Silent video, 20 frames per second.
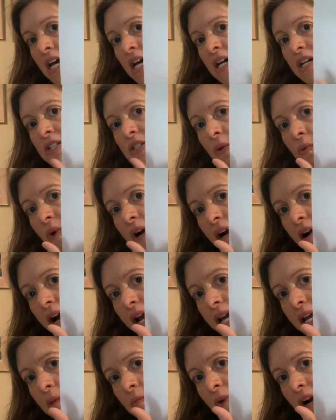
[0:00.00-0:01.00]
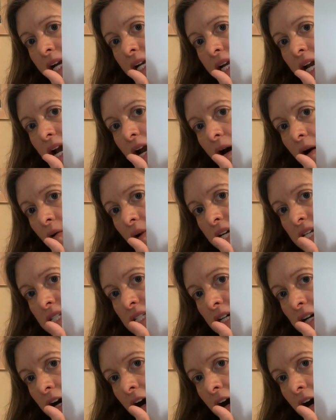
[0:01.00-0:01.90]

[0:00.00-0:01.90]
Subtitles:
So where I am right now is